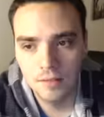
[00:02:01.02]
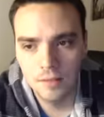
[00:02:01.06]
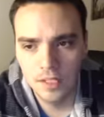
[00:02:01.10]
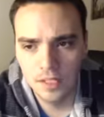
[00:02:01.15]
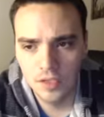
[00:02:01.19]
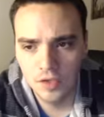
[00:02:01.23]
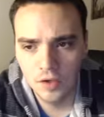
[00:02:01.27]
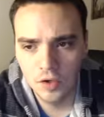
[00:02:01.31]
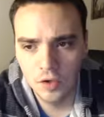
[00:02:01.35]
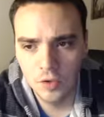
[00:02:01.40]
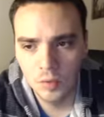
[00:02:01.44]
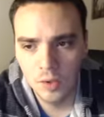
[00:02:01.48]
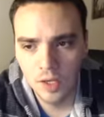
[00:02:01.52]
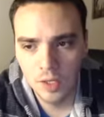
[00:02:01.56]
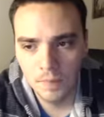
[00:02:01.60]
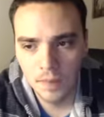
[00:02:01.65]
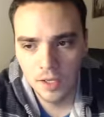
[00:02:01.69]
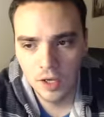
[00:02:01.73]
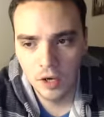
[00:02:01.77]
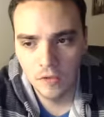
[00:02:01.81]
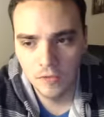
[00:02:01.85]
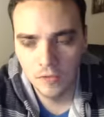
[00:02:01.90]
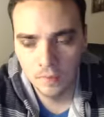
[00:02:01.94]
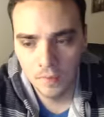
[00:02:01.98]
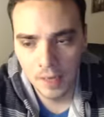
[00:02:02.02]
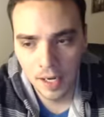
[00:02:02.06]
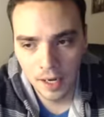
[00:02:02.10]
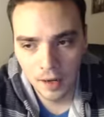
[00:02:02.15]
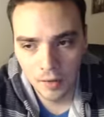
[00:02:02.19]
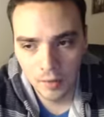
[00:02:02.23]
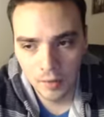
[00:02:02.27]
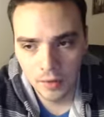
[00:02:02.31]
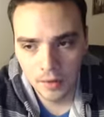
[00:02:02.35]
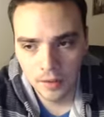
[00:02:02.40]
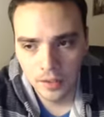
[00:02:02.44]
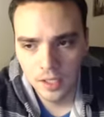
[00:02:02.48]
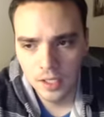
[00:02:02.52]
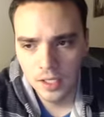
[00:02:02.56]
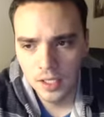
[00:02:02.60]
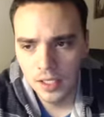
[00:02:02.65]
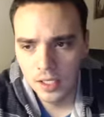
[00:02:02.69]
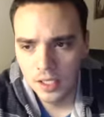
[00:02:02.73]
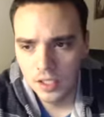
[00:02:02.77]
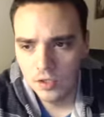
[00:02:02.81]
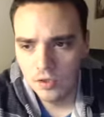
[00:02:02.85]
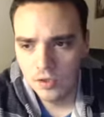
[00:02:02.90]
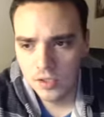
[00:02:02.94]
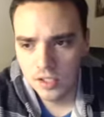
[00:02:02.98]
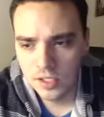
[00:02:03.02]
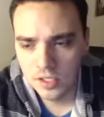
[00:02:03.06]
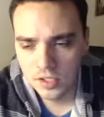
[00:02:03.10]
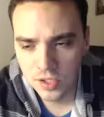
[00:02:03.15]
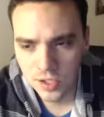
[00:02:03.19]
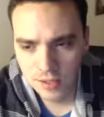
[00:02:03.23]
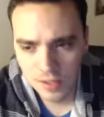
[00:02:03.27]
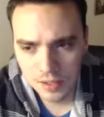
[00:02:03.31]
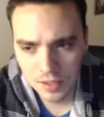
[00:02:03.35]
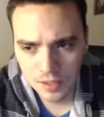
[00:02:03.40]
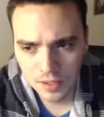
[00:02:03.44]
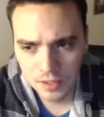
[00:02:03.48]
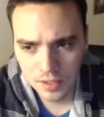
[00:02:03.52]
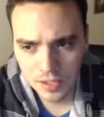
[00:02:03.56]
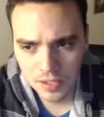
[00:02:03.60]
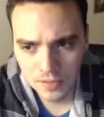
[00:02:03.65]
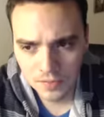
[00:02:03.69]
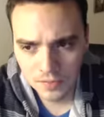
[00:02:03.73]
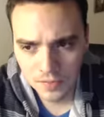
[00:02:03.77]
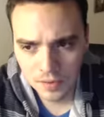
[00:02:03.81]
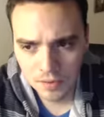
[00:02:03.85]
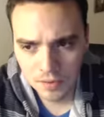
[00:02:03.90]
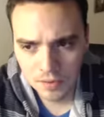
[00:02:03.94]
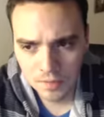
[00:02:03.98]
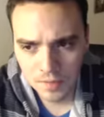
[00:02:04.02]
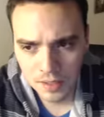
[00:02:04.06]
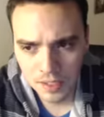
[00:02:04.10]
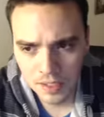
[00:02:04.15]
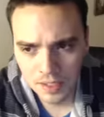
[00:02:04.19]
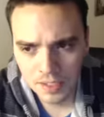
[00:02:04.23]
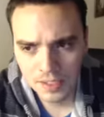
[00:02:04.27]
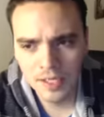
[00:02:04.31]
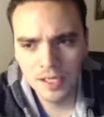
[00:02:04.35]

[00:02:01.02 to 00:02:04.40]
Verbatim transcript: and you don't want to be overpowered. You can just come and do this for a little bit,